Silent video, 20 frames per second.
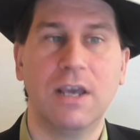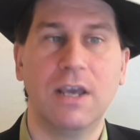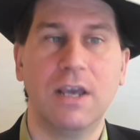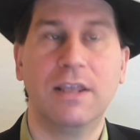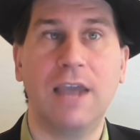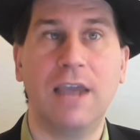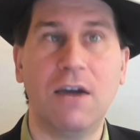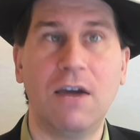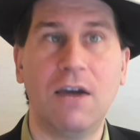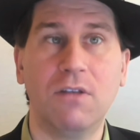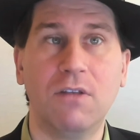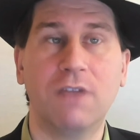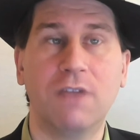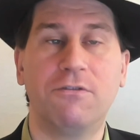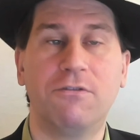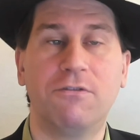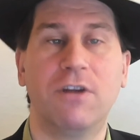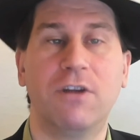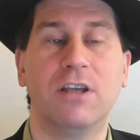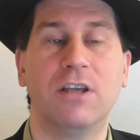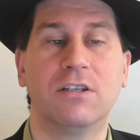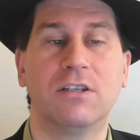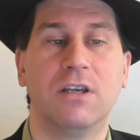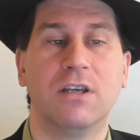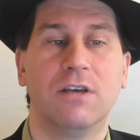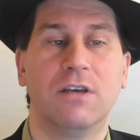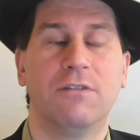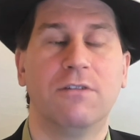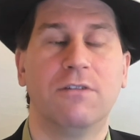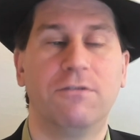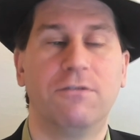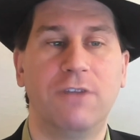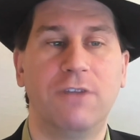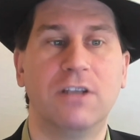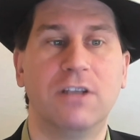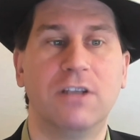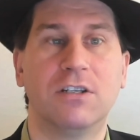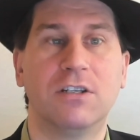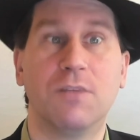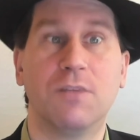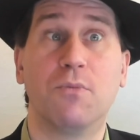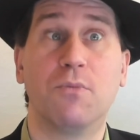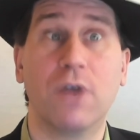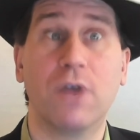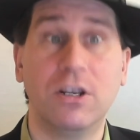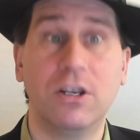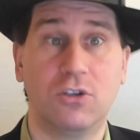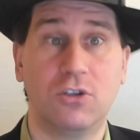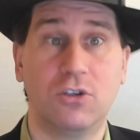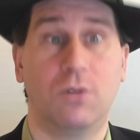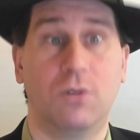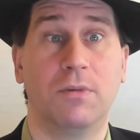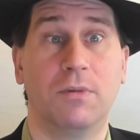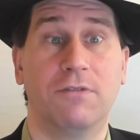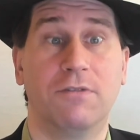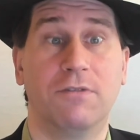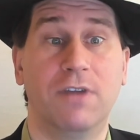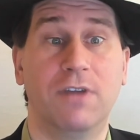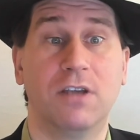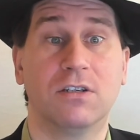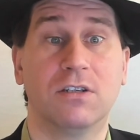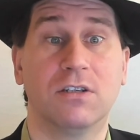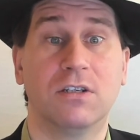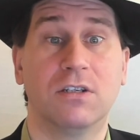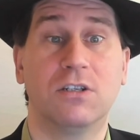the outline phase is a brainstorming phase.